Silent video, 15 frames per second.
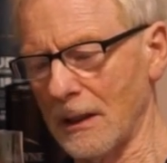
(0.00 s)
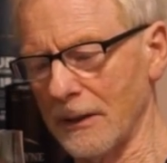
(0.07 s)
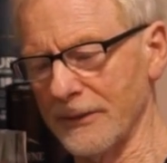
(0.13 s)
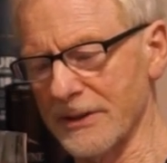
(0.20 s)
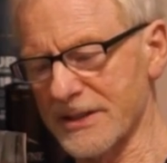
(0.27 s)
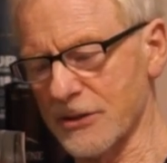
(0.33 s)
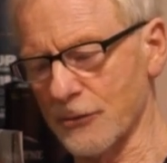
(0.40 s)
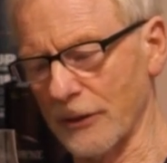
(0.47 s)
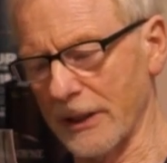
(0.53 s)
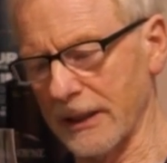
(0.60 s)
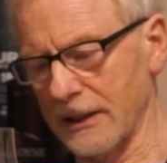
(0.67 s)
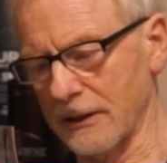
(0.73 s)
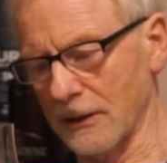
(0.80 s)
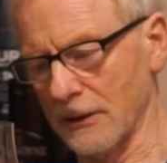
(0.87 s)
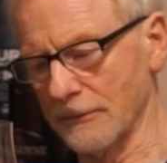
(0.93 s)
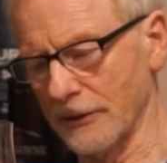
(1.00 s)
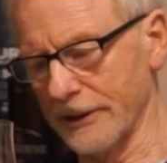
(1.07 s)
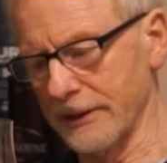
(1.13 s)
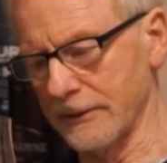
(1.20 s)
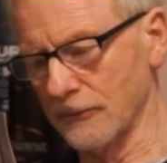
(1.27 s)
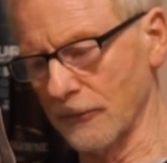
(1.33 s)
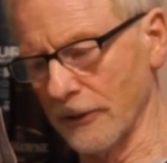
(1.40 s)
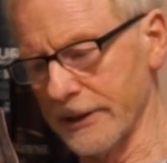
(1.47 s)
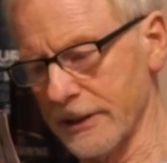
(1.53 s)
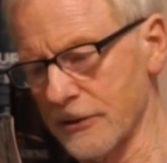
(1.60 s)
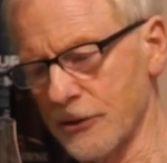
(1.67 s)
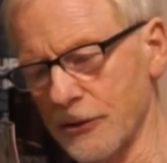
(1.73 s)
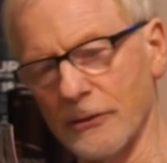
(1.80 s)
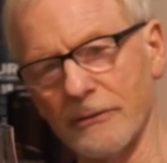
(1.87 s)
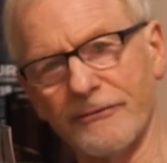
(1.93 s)
this drink here, right
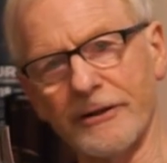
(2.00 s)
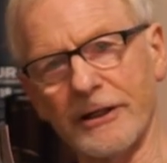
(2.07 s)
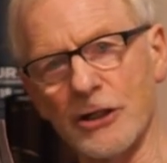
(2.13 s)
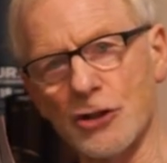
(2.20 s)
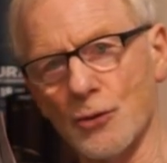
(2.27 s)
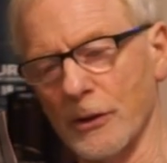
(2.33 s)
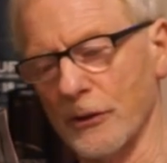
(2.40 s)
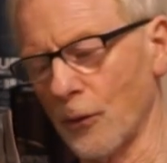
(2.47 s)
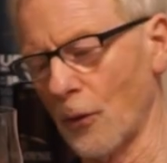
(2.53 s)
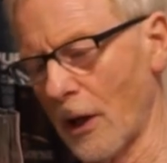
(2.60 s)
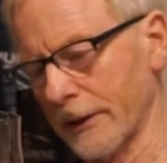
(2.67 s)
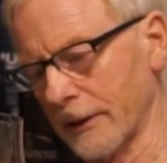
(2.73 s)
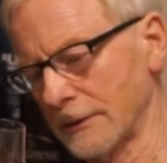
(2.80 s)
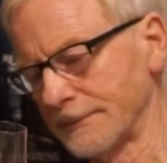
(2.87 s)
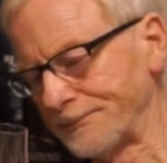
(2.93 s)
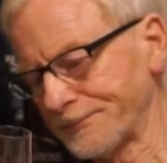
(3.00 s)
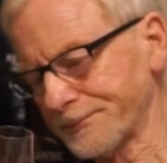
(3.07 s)
to the finish with water.